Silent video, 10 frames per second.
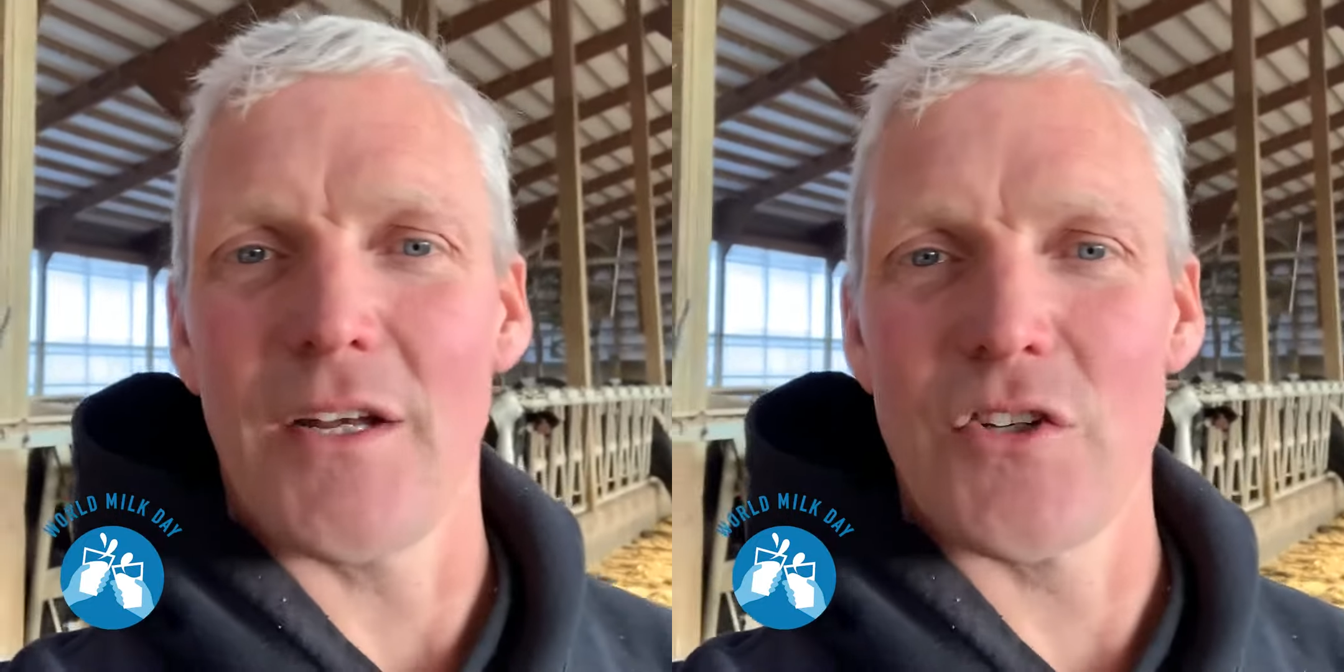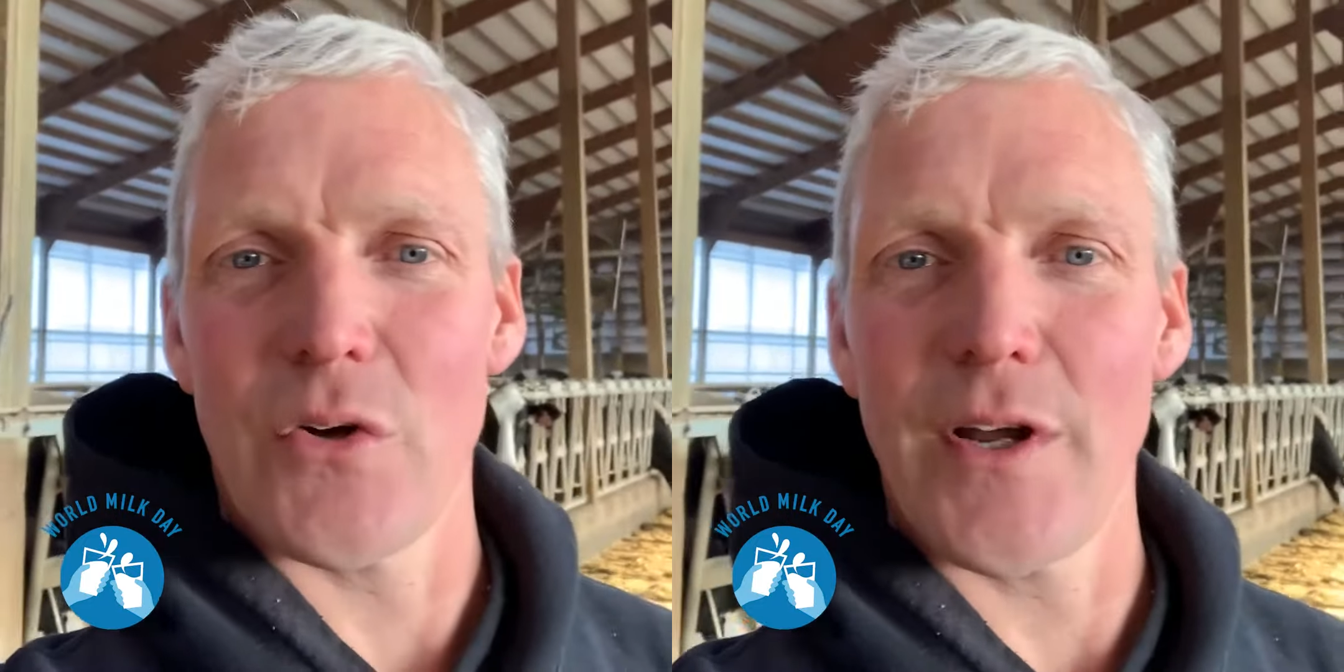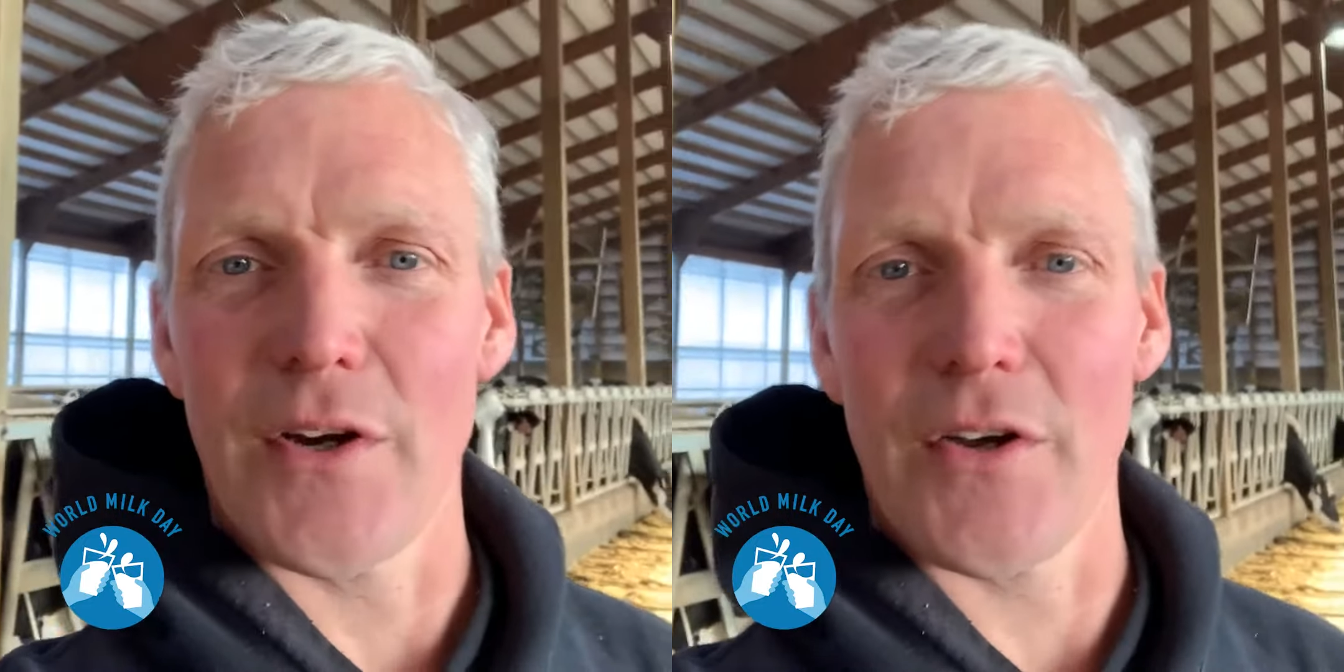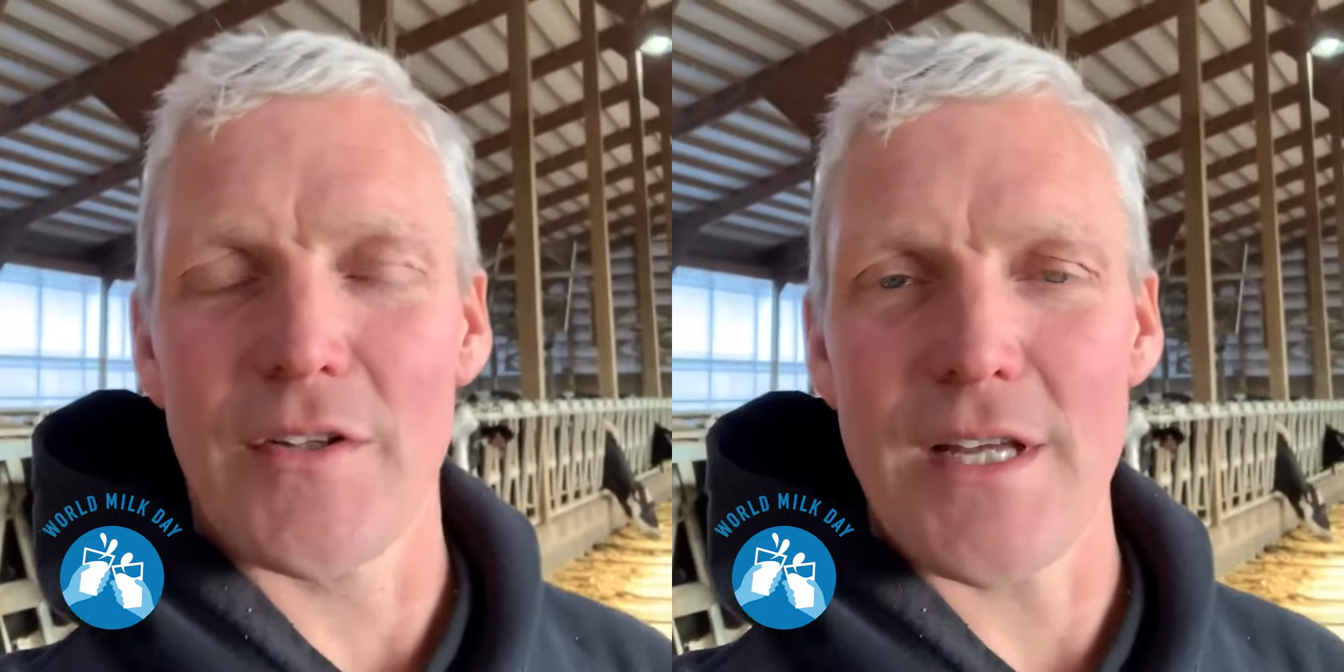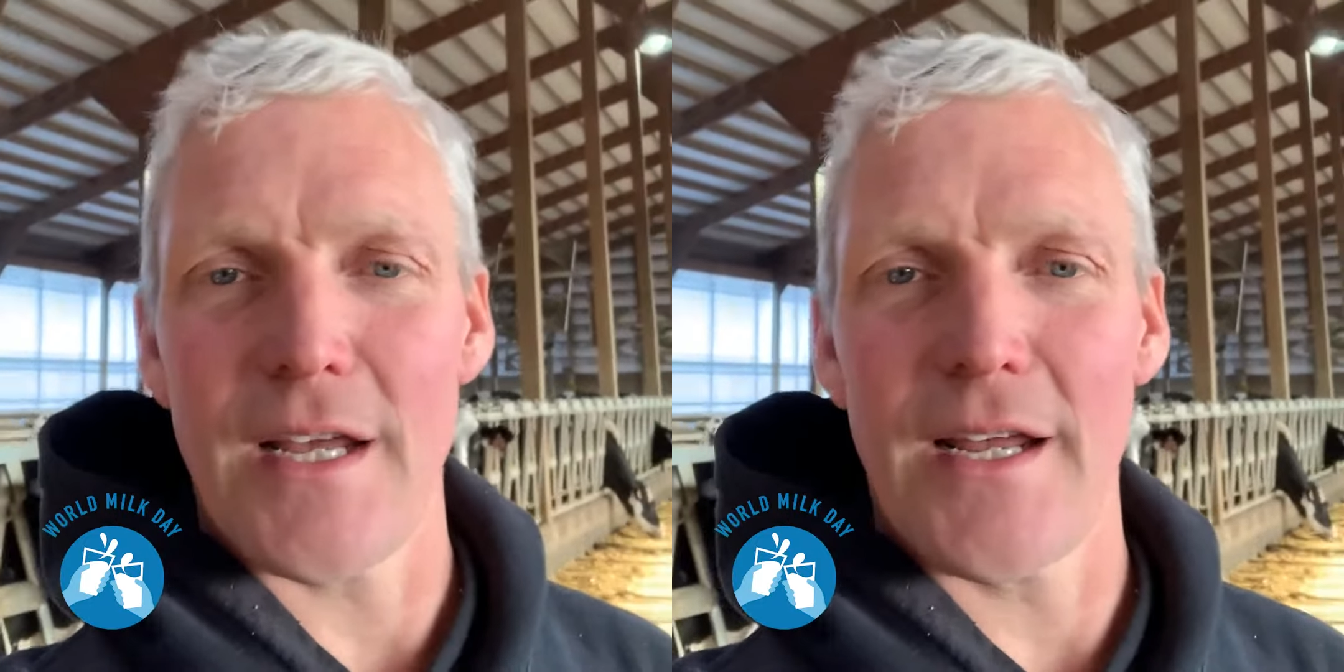enjoy
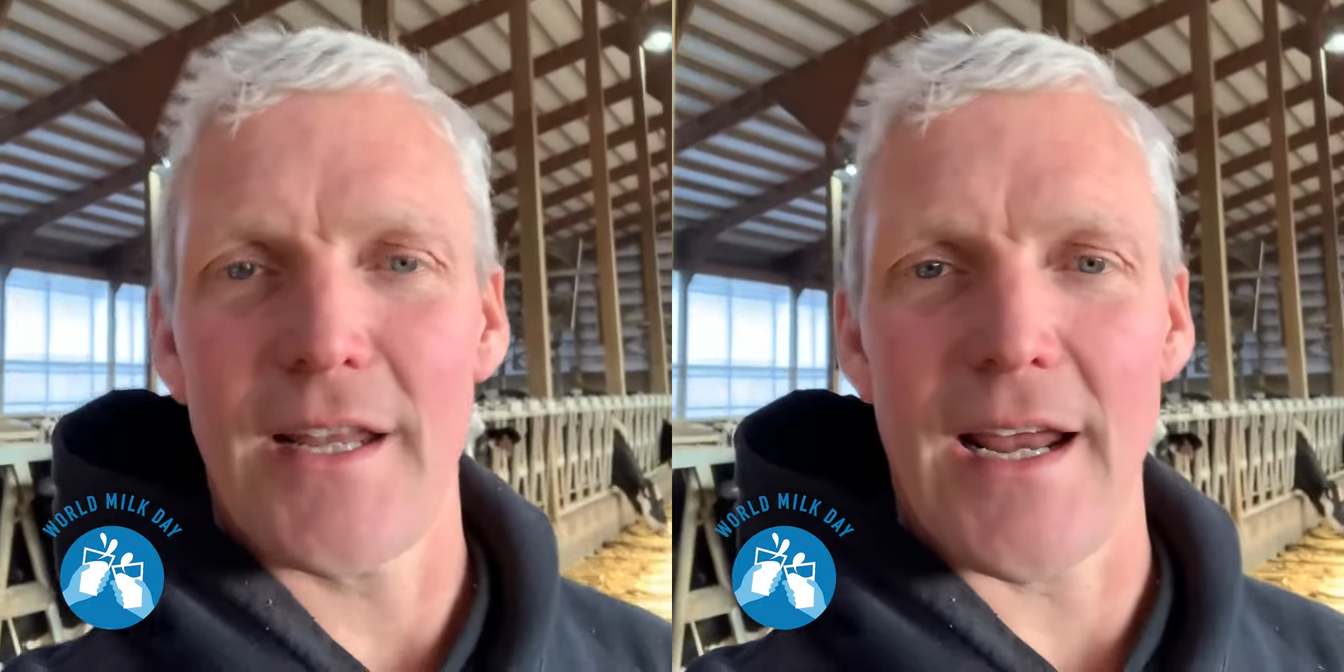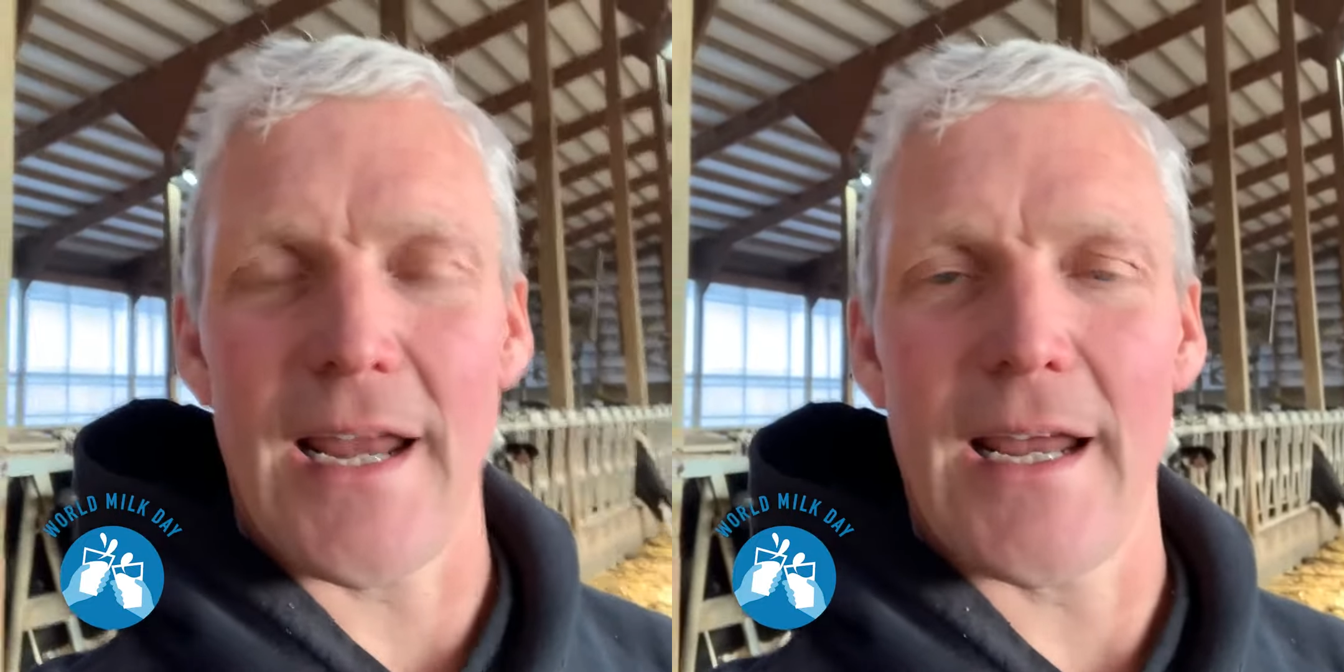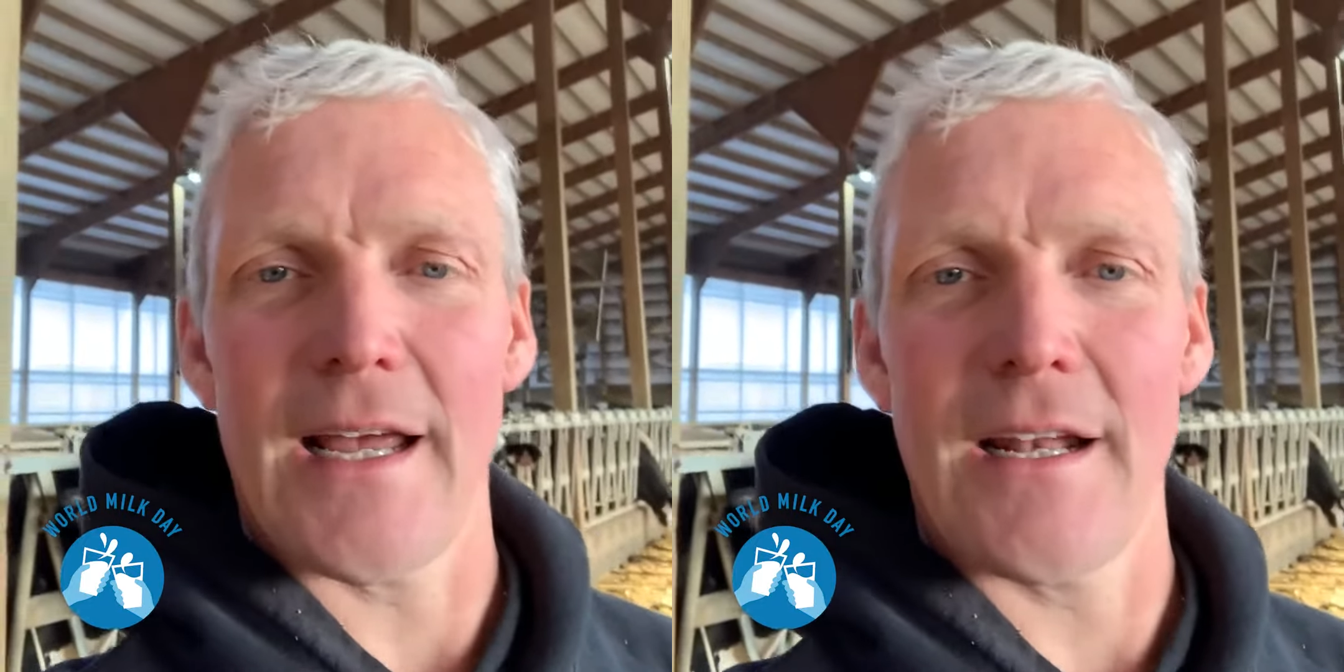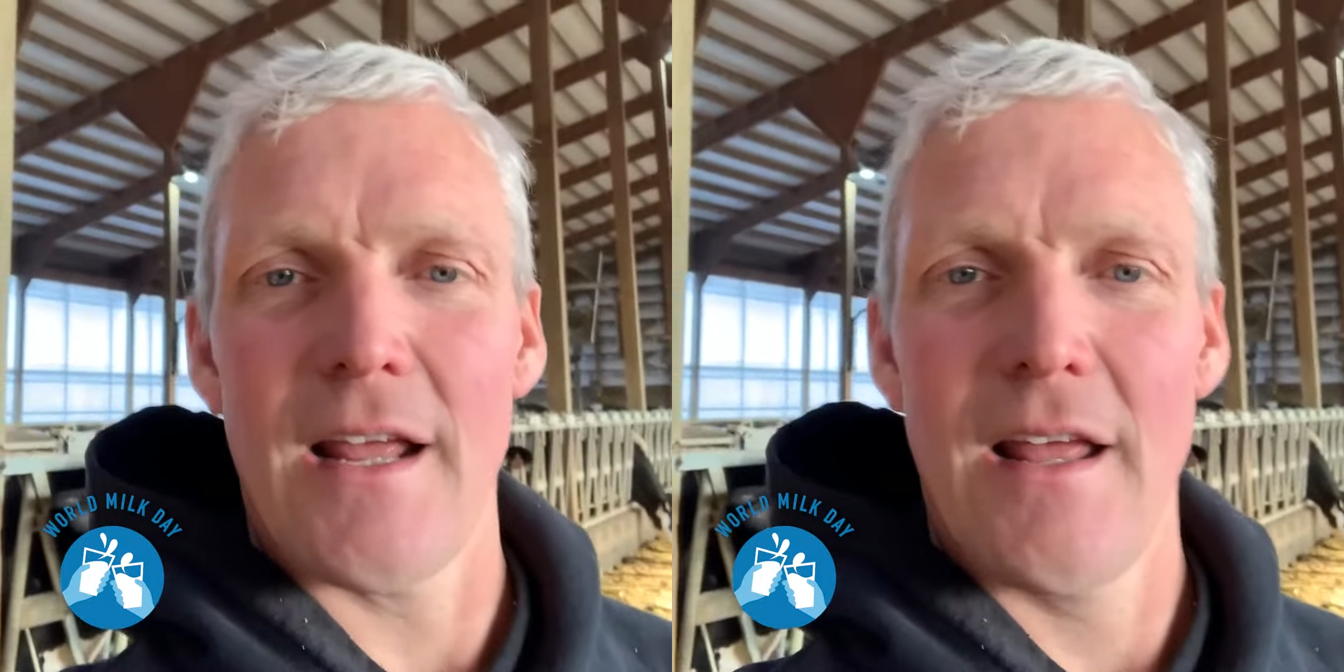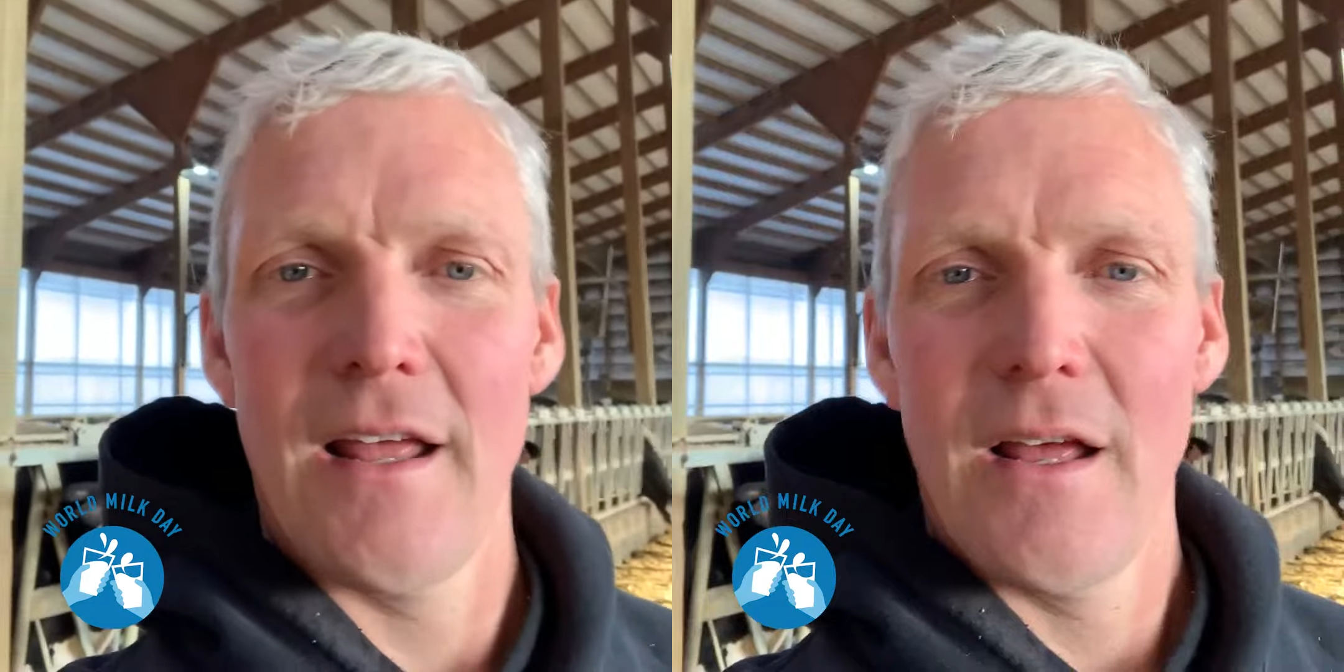Earth Day, and